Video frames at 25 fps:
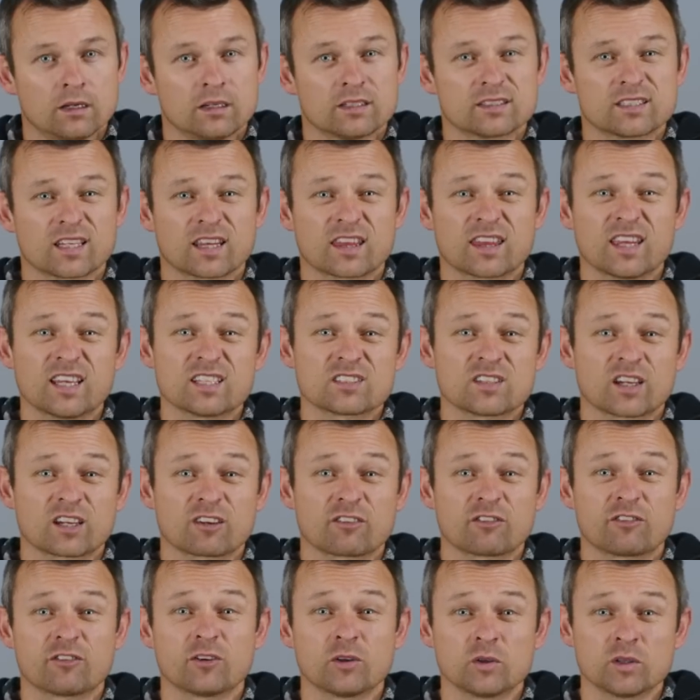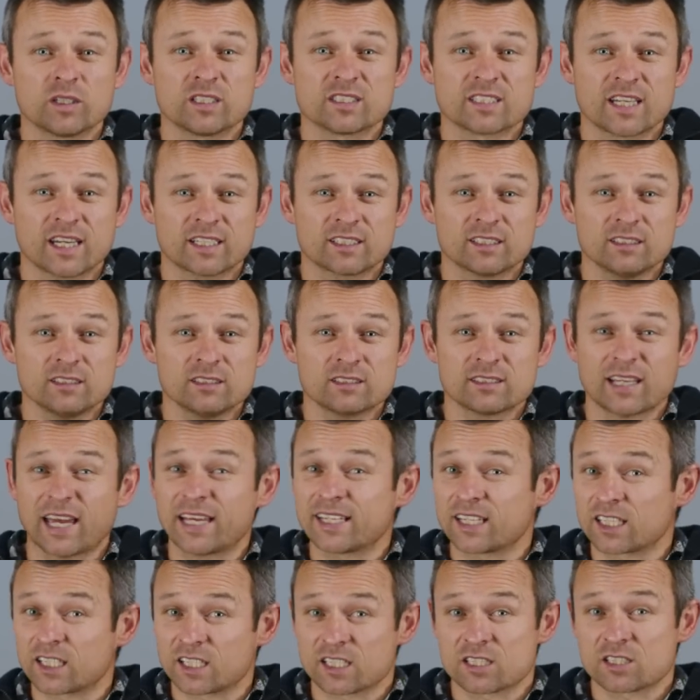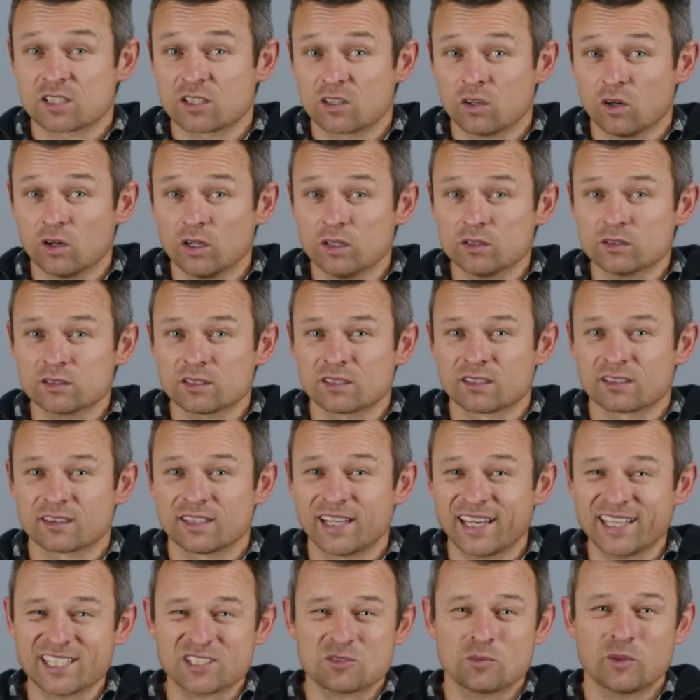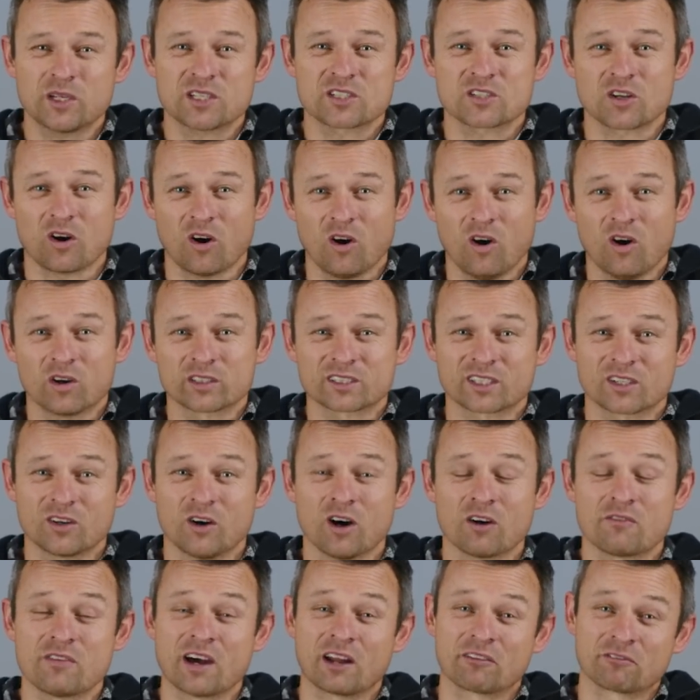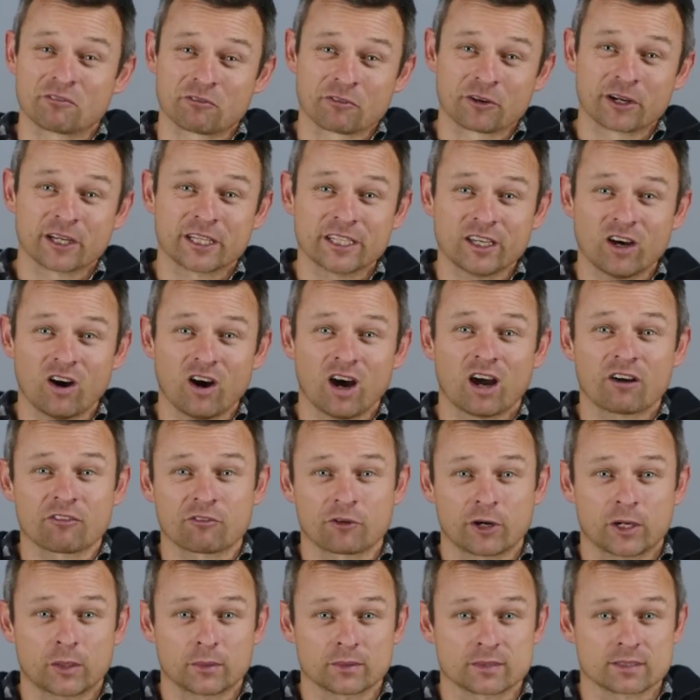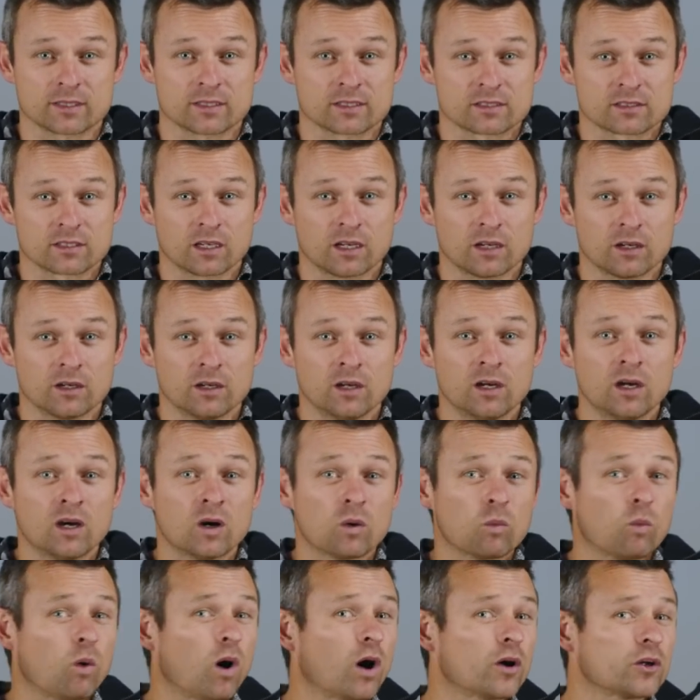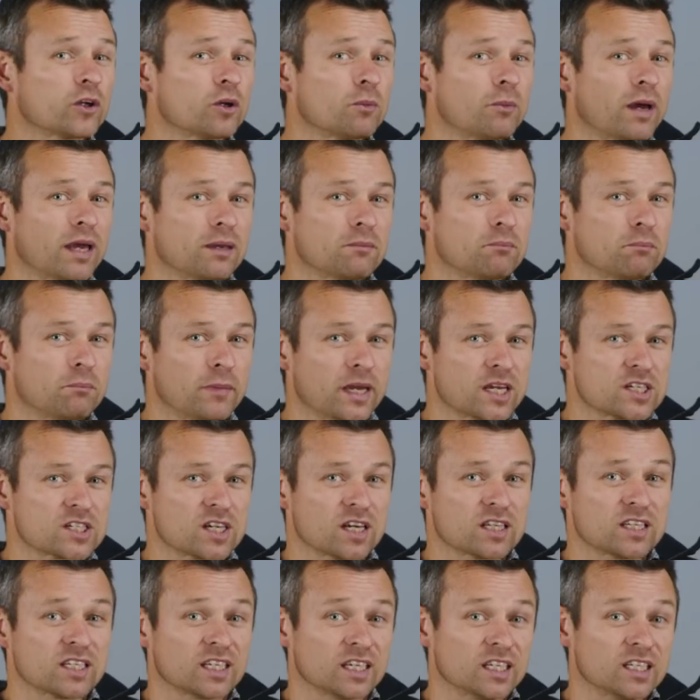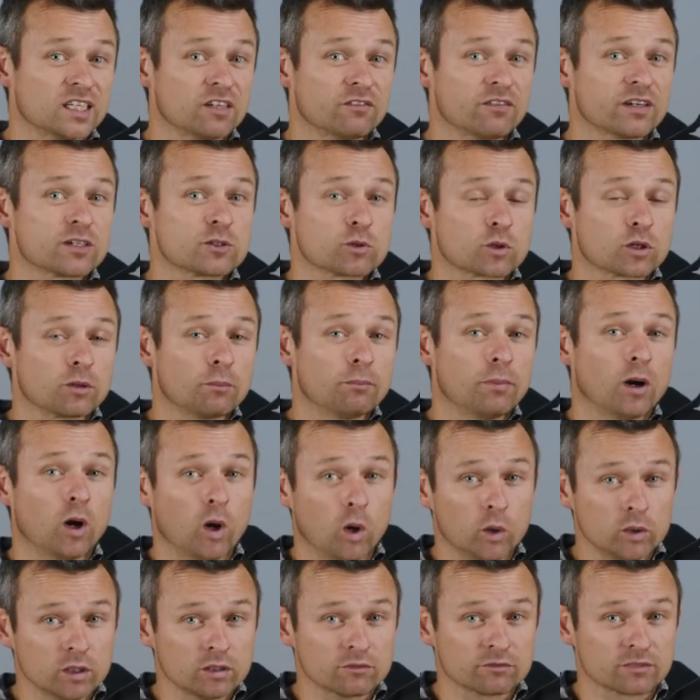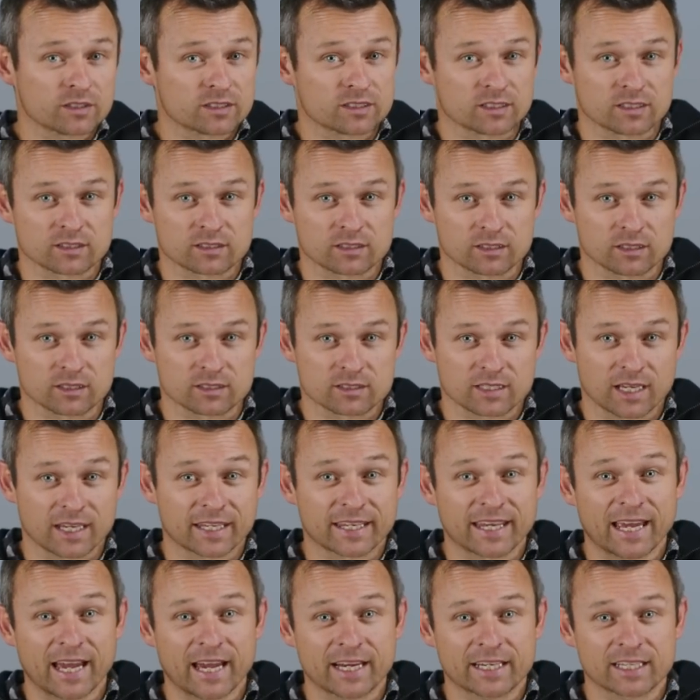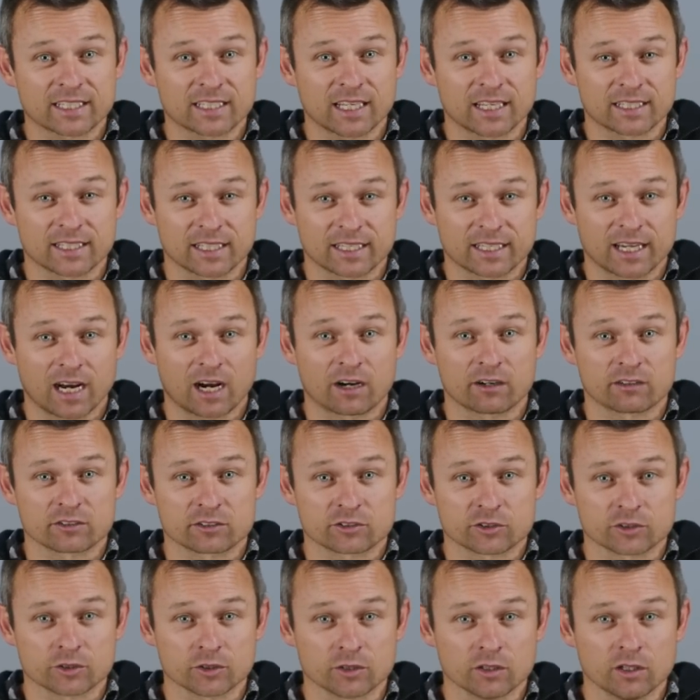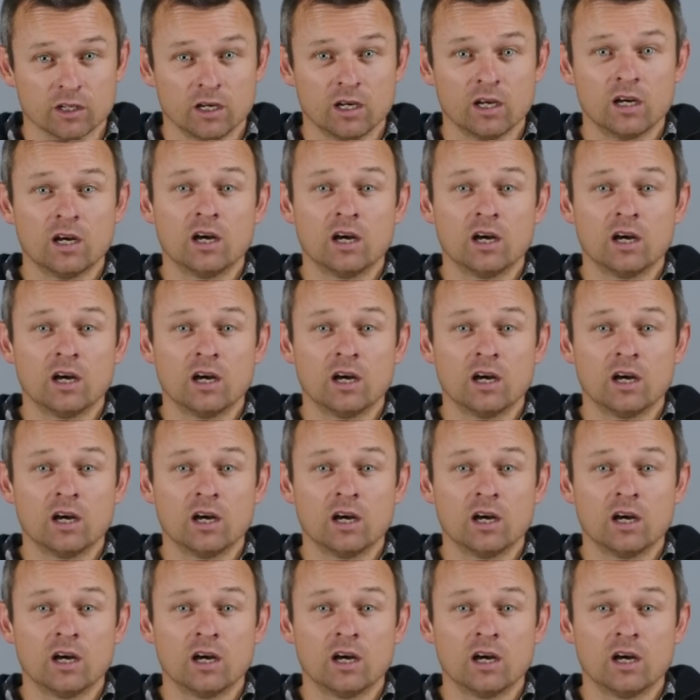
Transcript: See, things like fuel injectors and ignition coils, they're switched on and off at really high frequency. So while you may measure the individual component resistance and calculate the current draw,